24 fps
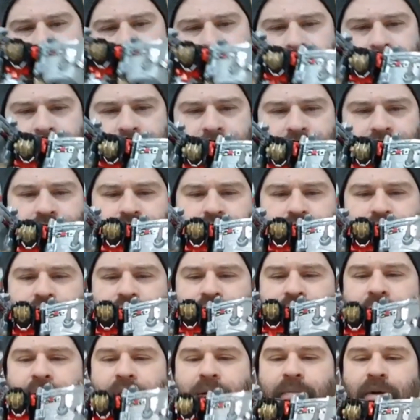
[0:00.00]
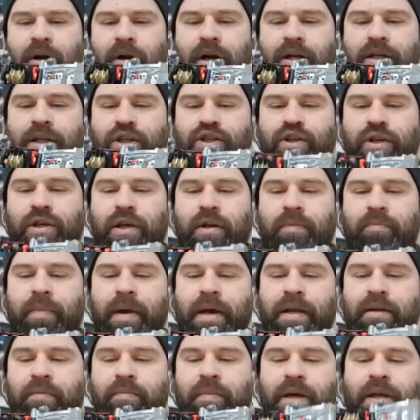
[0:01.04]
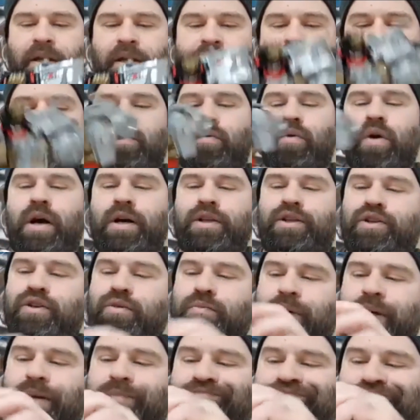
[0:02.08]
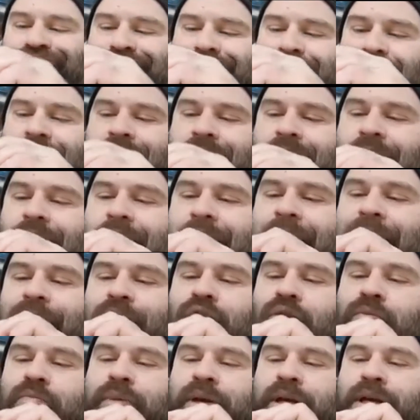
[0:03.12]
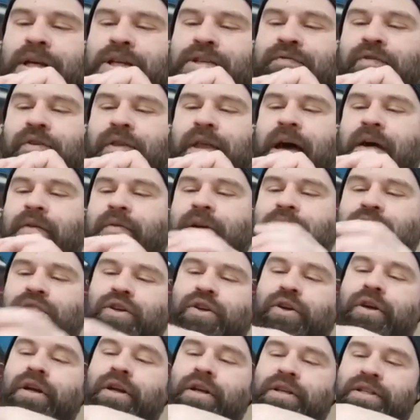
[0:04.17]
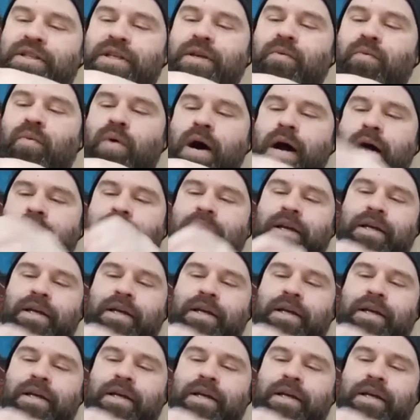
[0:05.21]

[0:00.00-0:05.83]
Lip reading: I guess, thigh marks that you can bend them in if you want to, but I don't, because for that reason, you're going to see why.